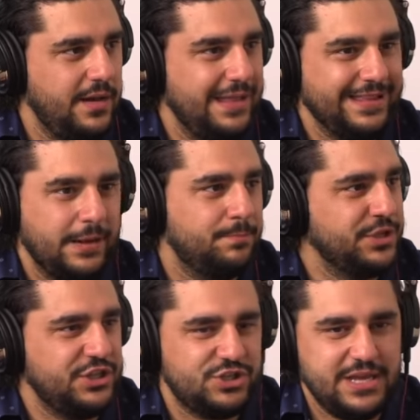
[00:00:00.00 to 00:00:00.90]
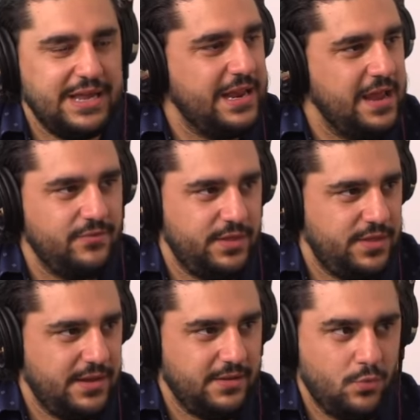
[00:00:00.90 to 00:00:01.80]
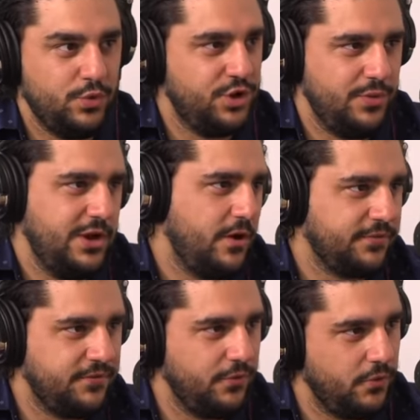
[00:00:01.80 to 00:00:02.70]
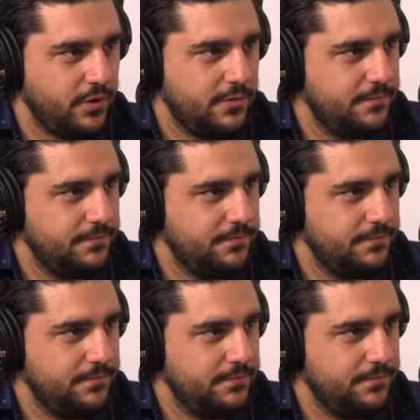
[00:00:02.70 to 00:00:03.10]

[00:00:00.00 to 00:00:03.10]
and like bleached it and everything, would you eat off the floor?